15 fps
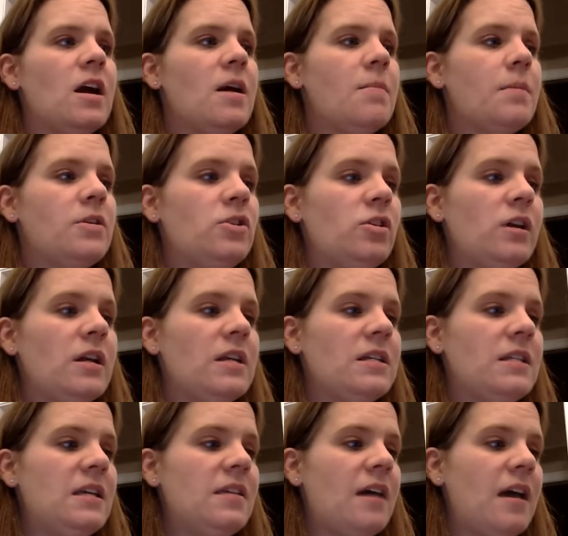But you're going to
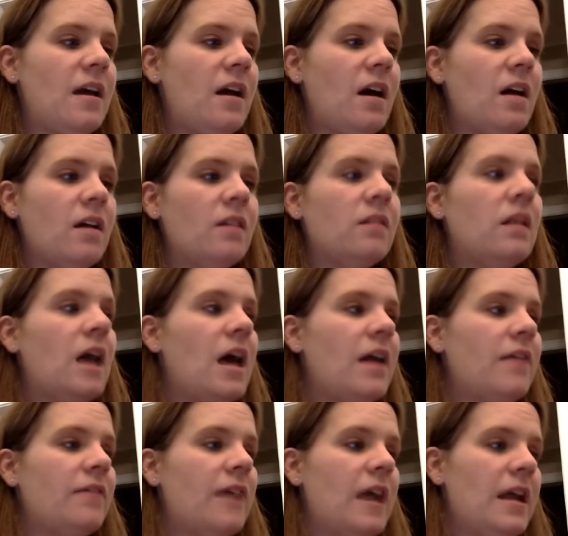see that on a lot
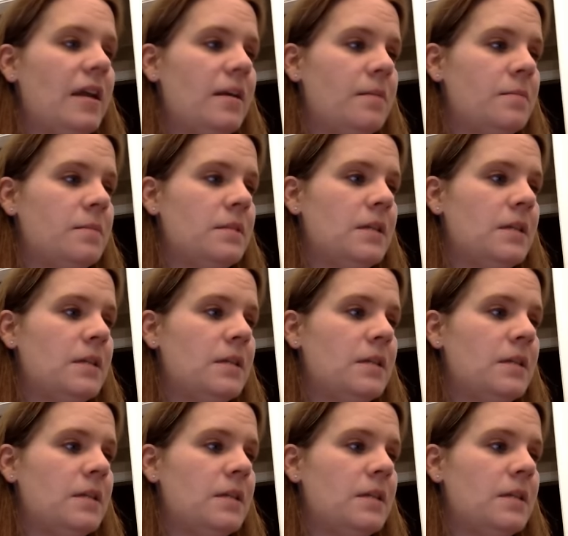of items.